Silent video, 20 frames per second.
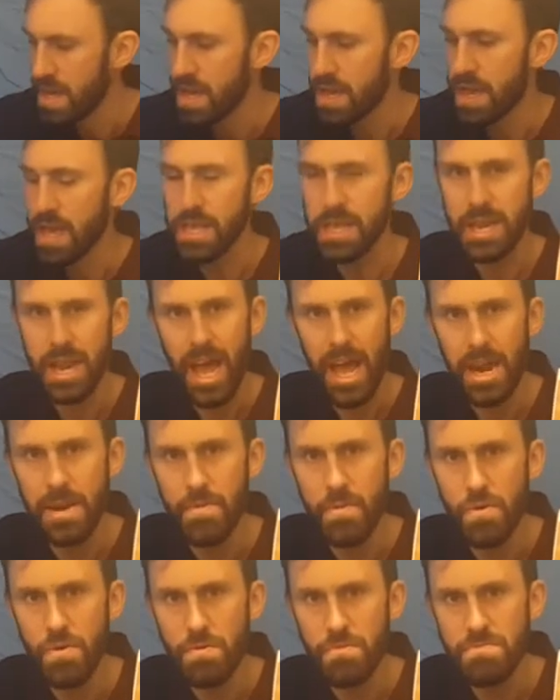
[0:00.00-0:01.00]
is an
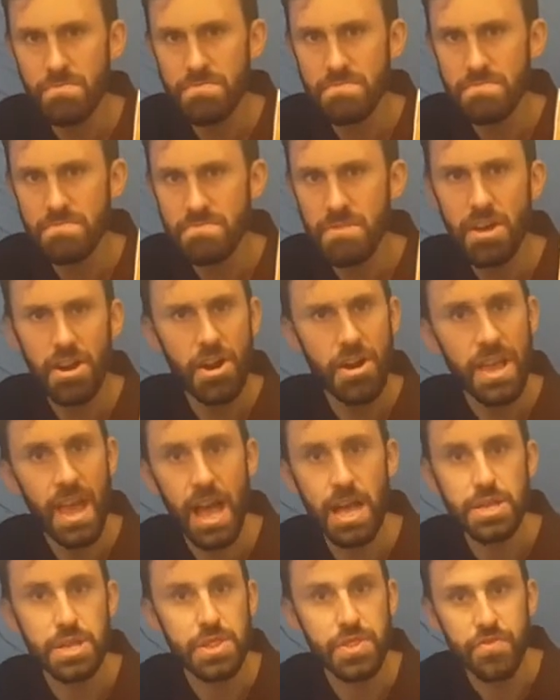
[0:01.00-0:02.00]
animal that only
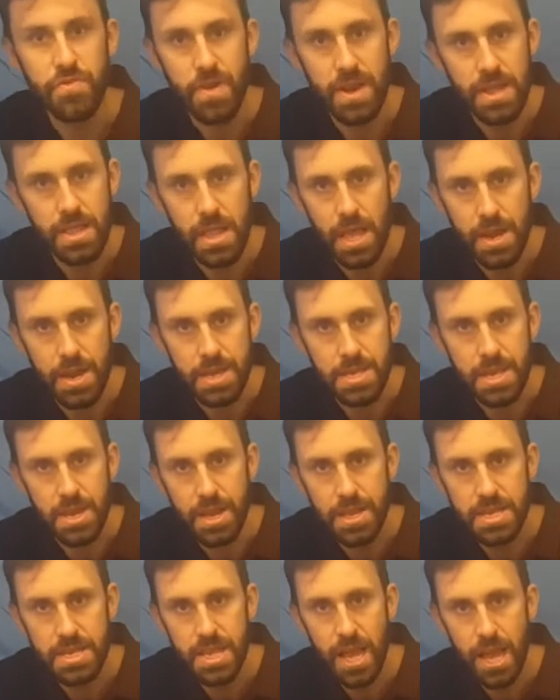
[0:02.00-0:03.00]
has 3 letters in
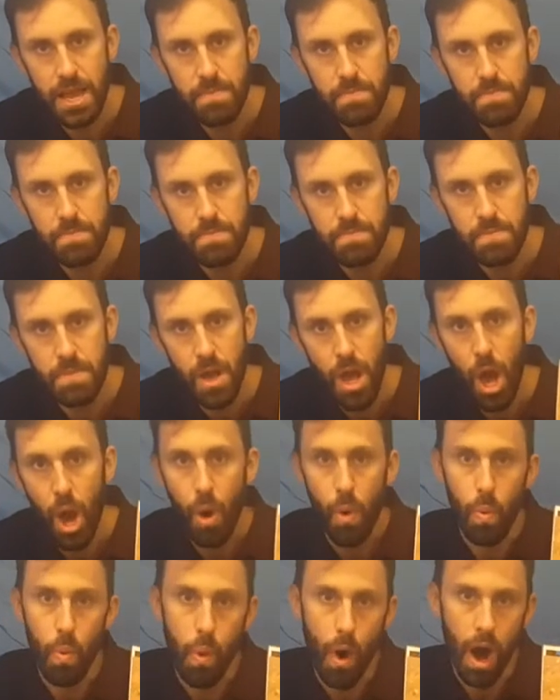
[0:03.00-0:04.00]
its name.
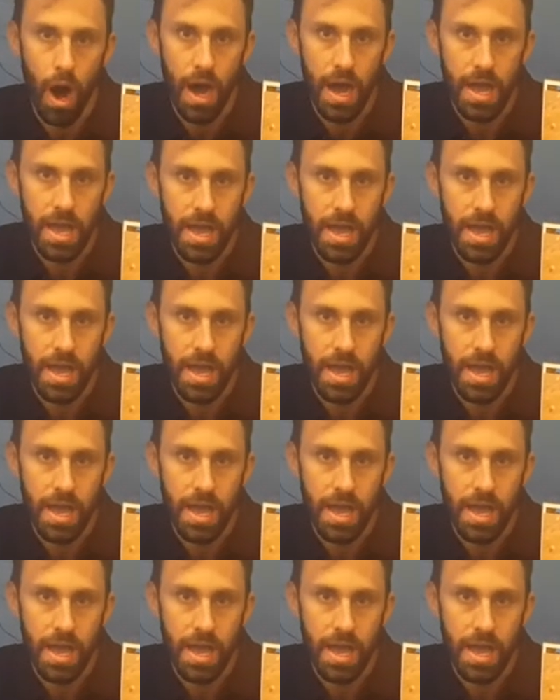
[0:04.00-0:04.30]
Y-A-K.